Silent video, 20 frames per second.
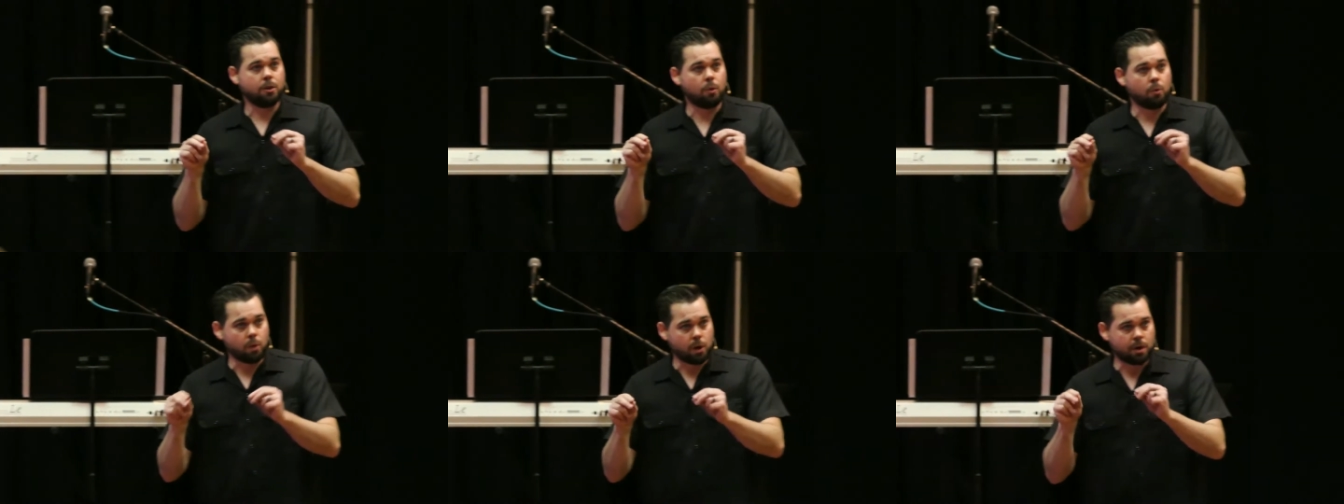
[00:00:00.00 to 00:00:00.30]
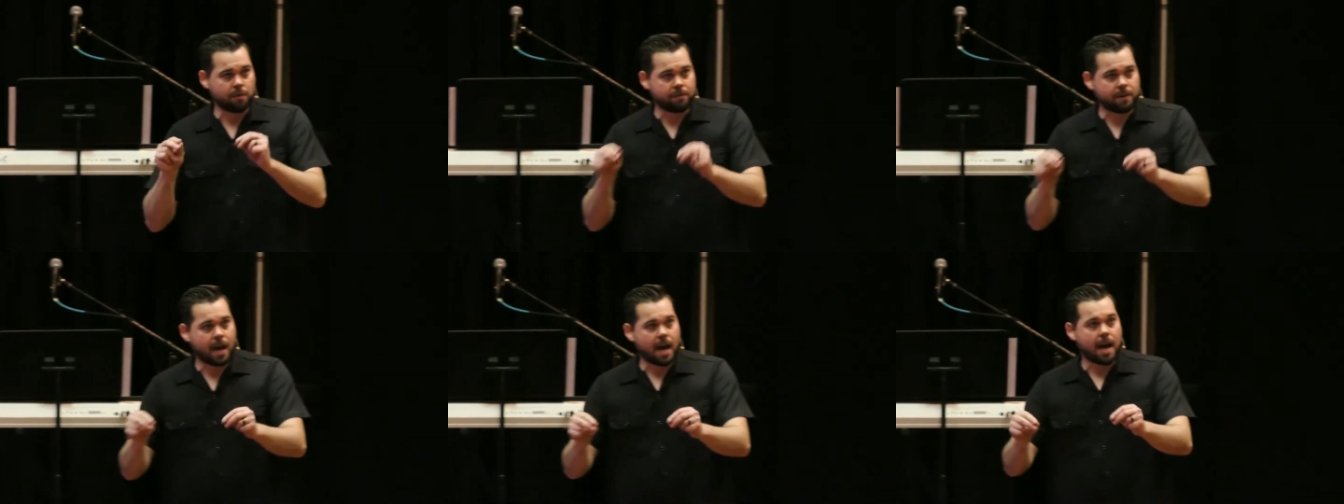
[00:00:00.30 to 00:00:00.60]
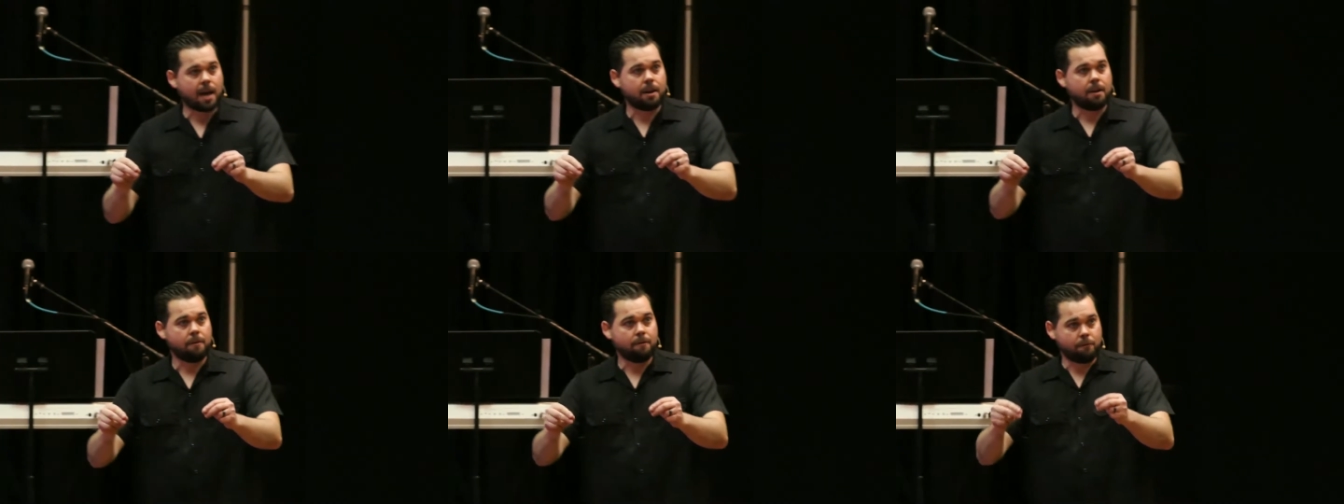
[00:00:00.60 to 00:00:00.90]
the word of
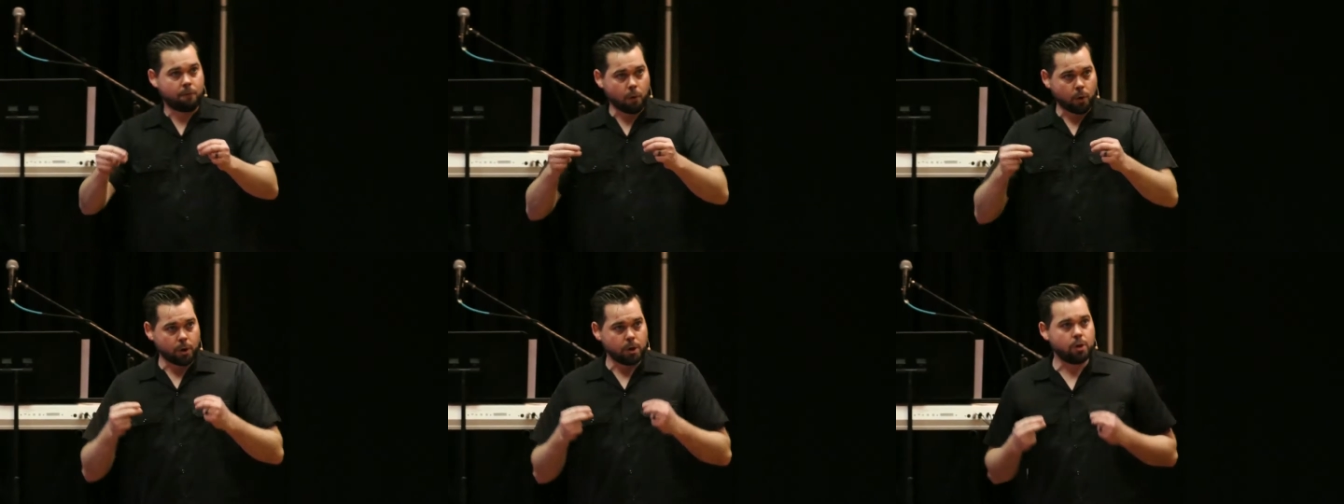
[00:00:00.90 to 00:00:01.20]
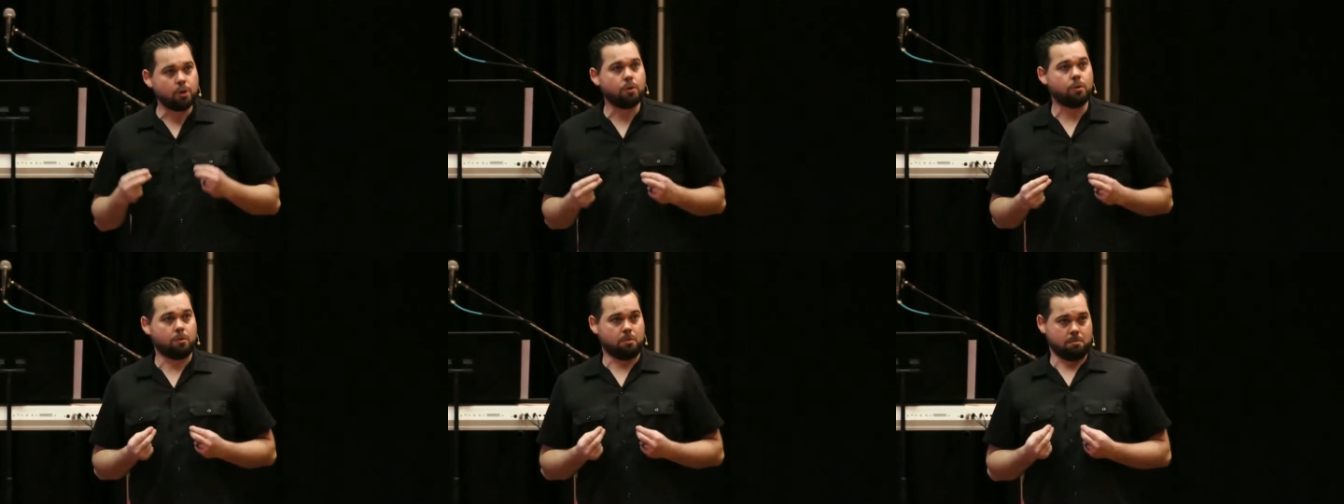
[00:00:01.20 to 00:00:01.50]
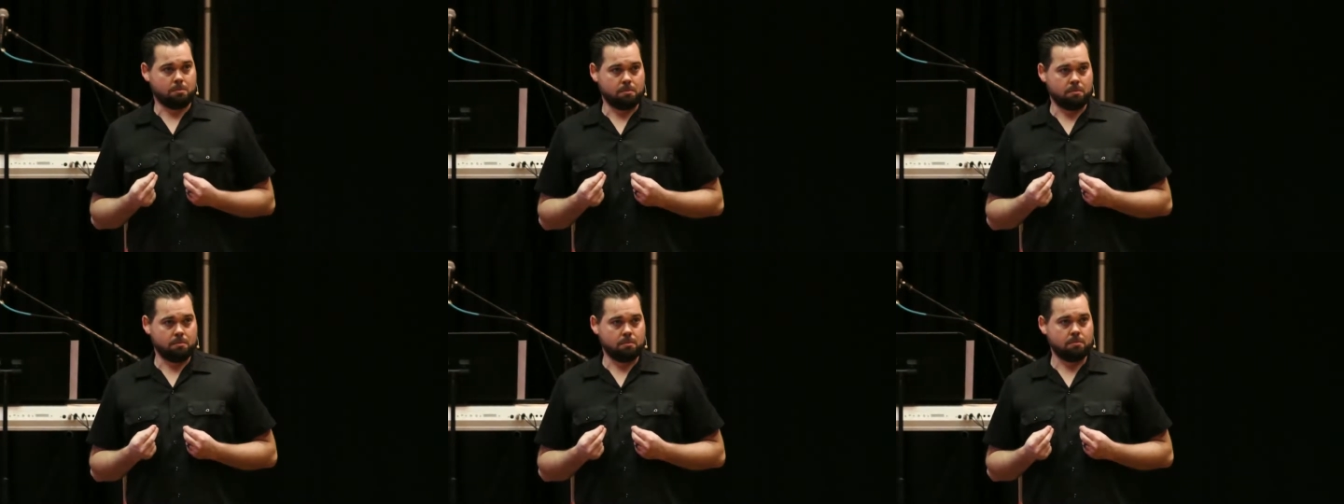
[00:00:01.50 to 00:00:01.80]
God for you.
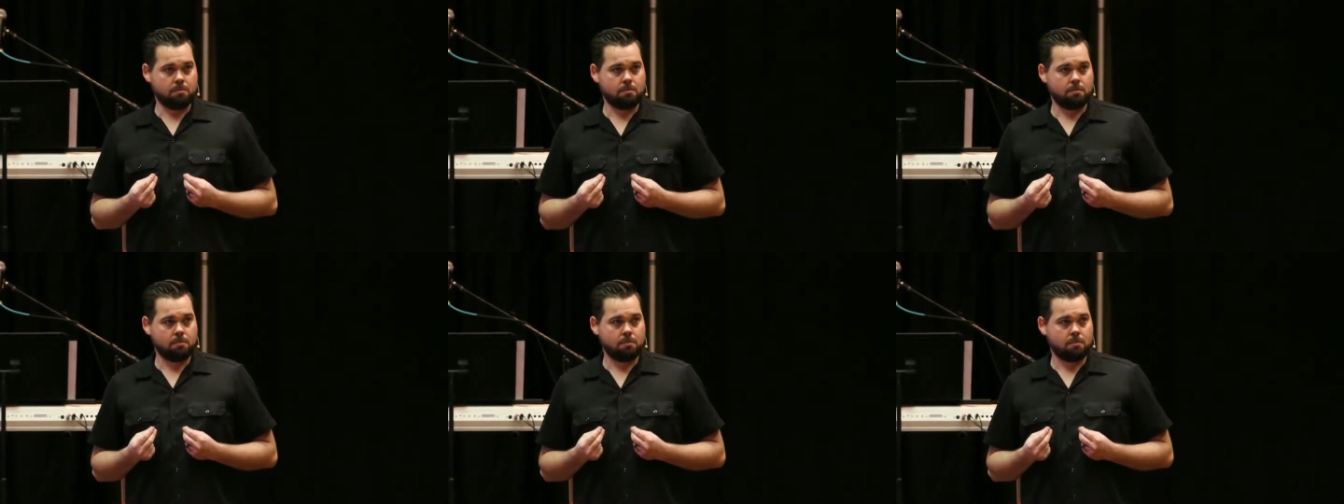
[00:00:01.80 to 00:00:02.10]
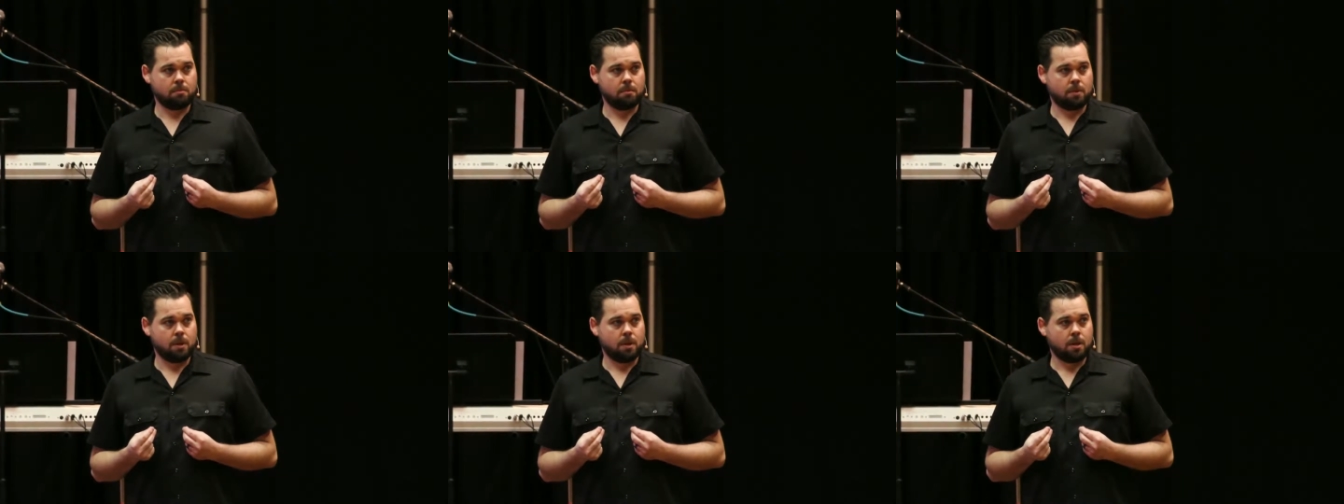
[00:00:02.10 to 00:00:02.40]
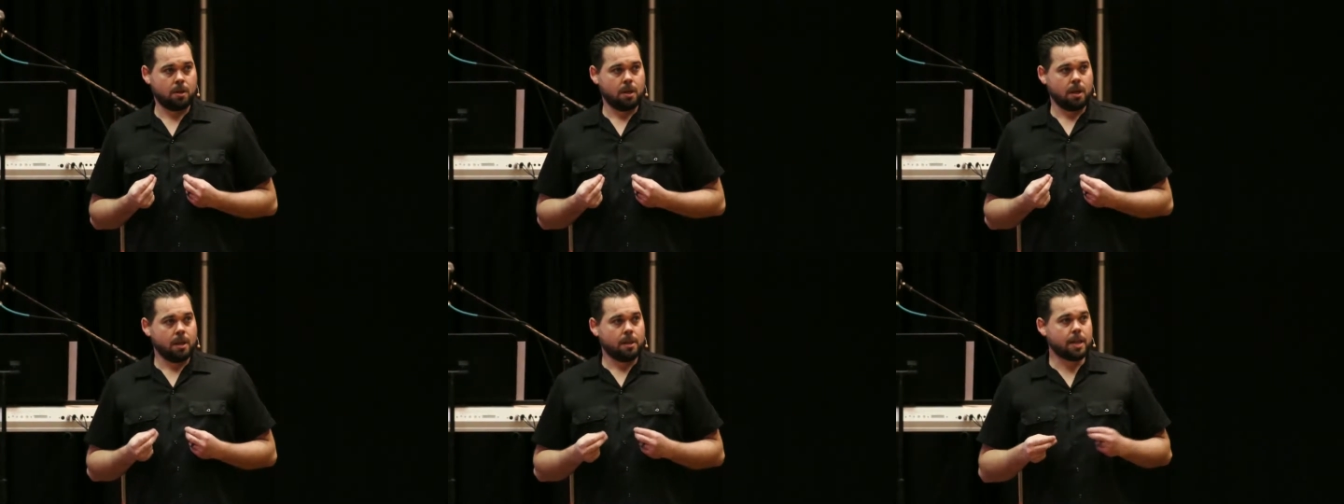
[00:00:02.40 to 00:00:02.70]

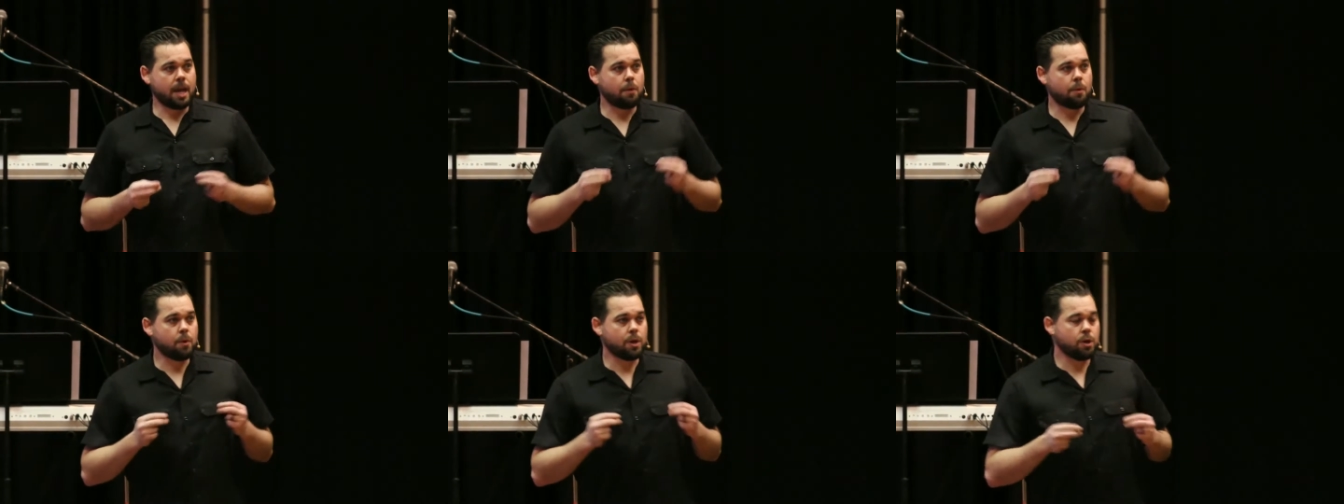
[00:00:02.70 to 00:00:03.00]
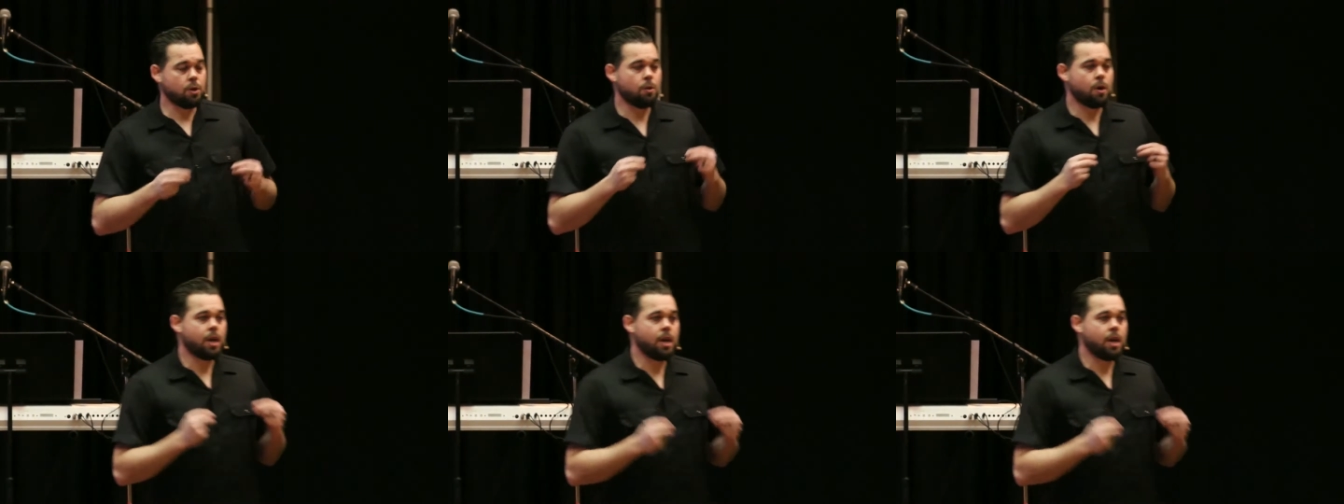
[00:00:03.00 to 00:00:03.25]
That when you